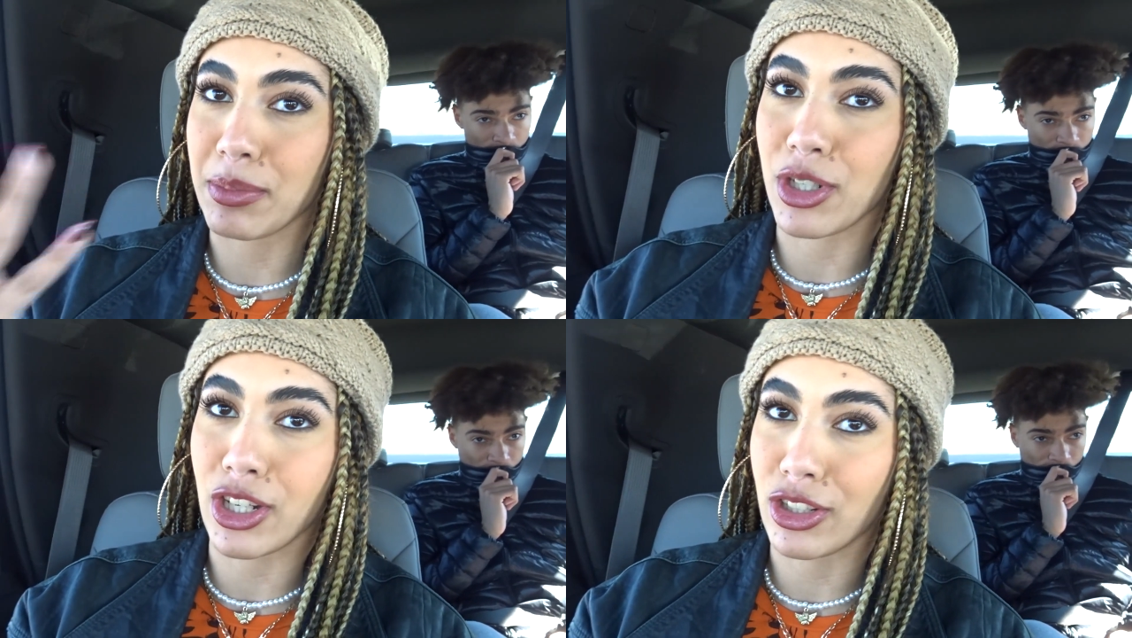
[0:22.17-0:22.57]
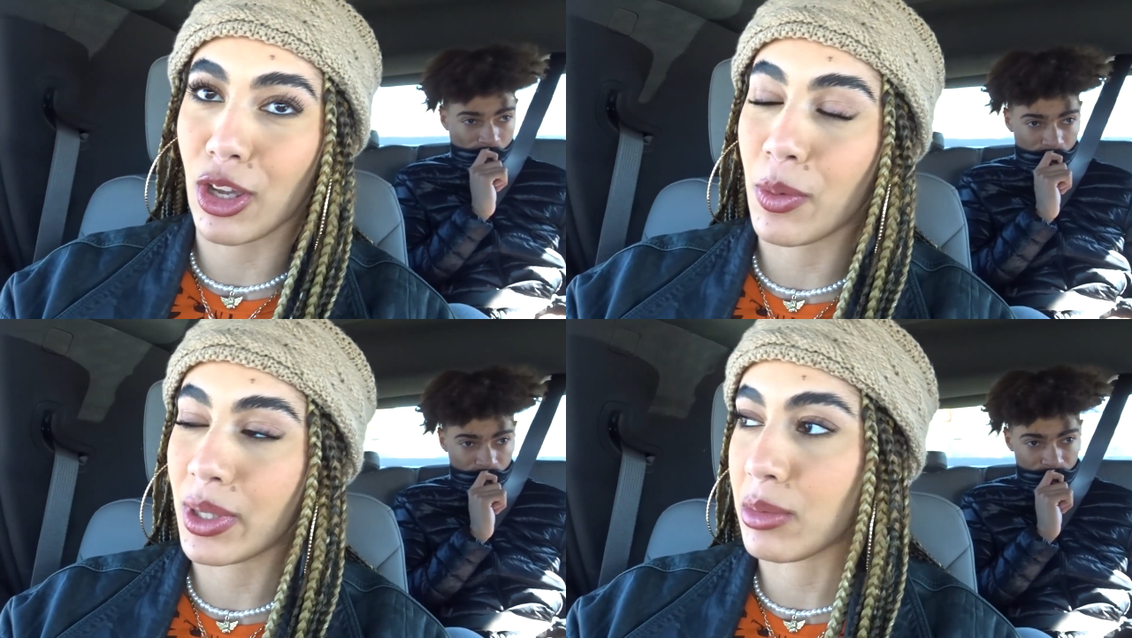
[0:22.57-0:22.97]
Speaker 1: I'm sure you
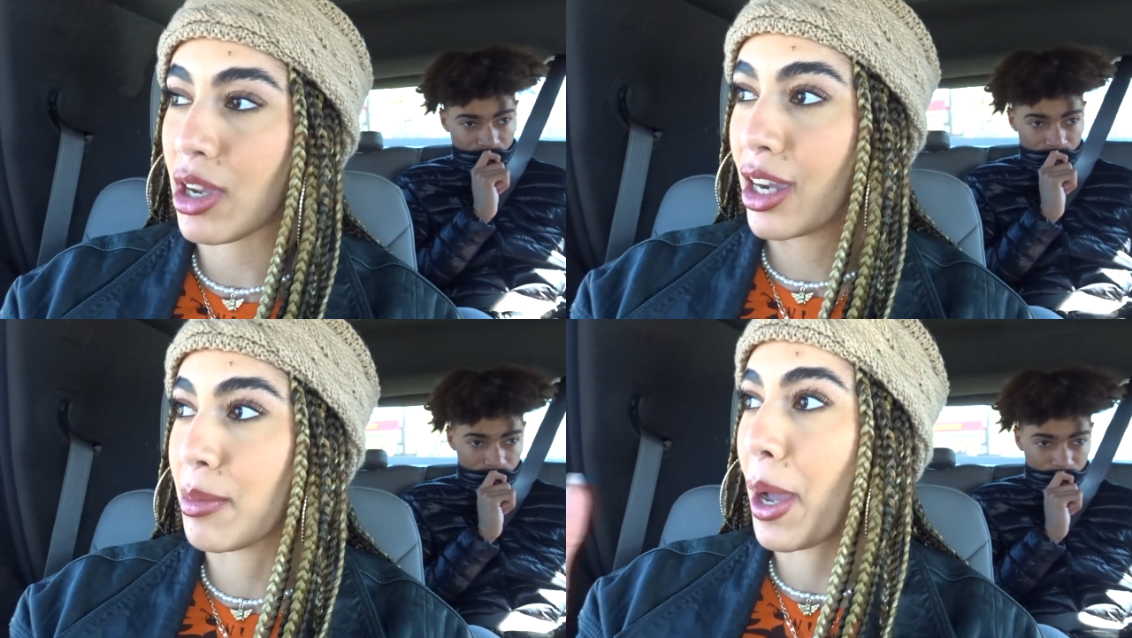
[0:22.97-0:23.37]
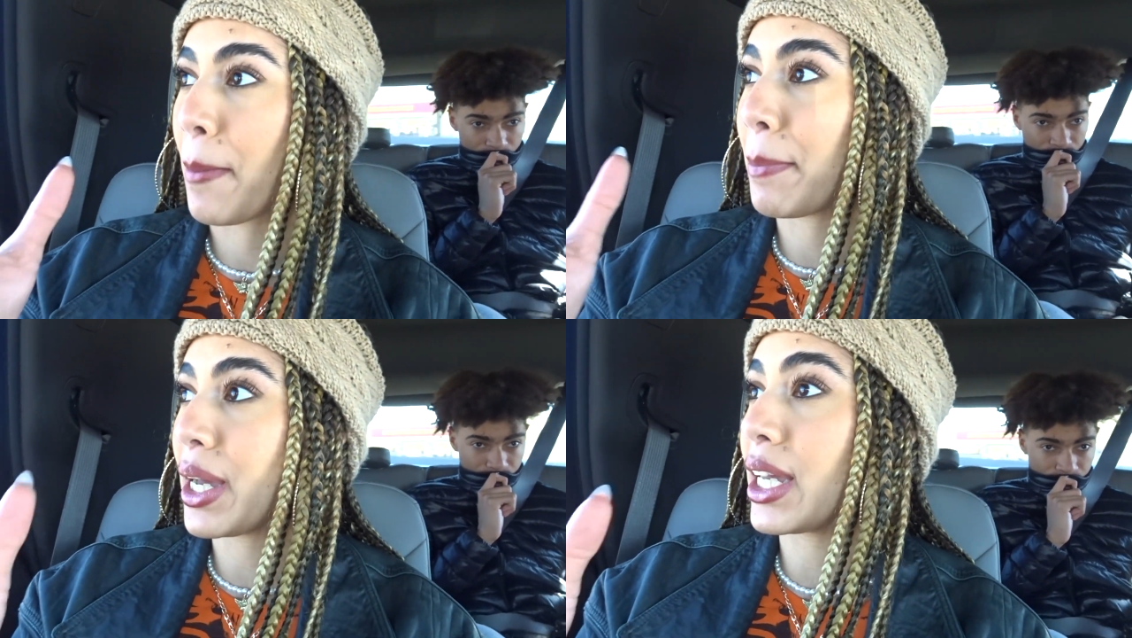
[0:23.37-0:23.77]
know what I'm talking
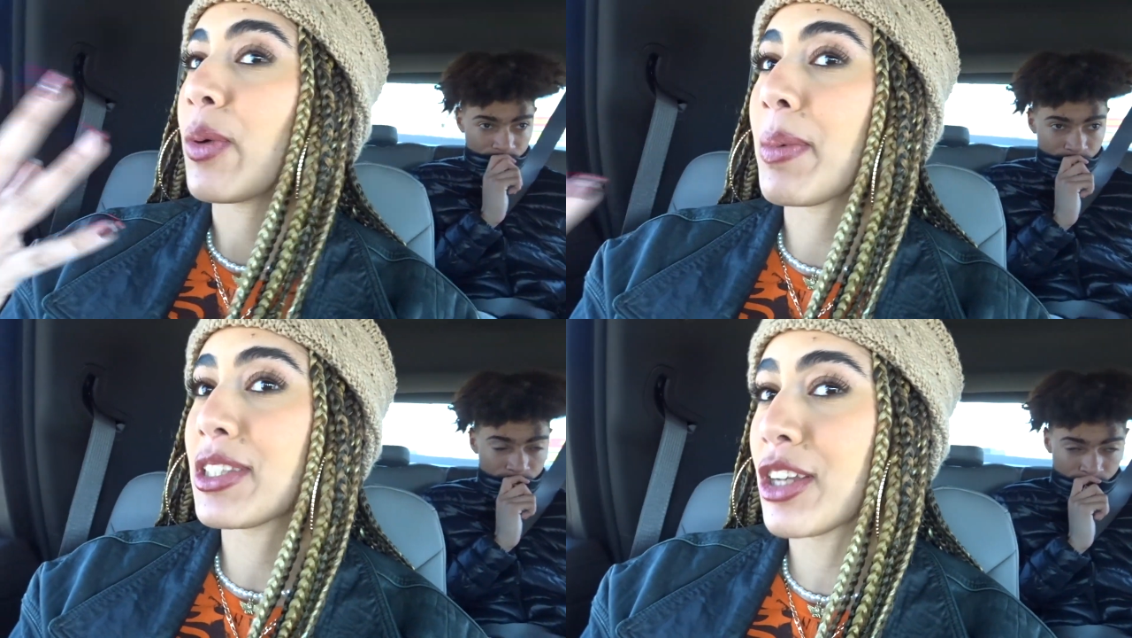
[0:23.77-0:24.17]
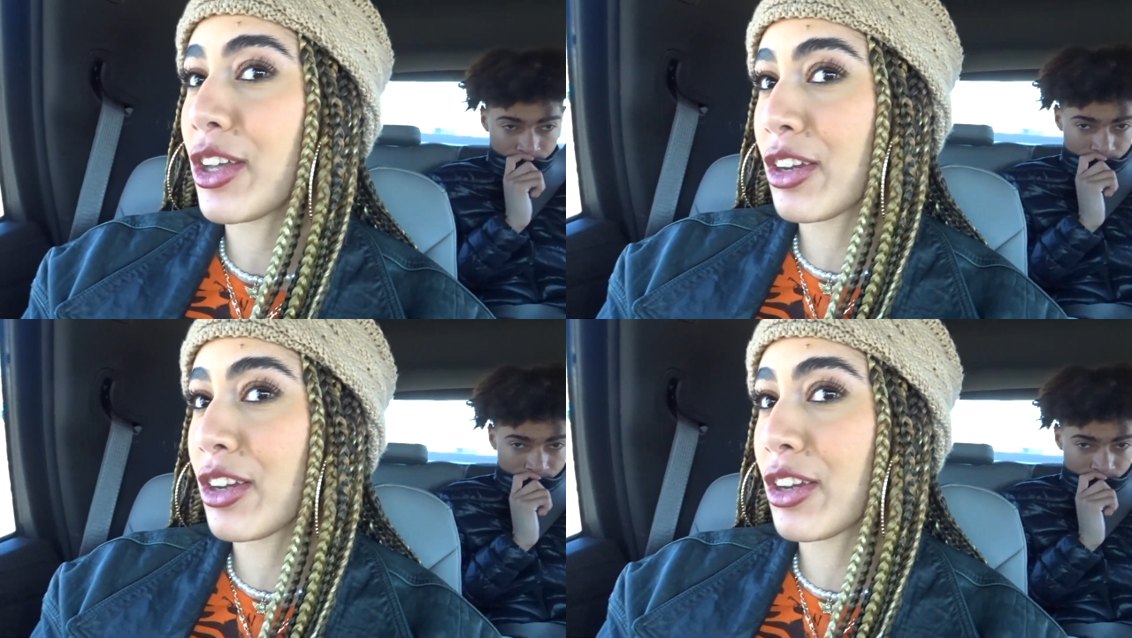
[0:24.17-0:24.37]
about. But we're about to go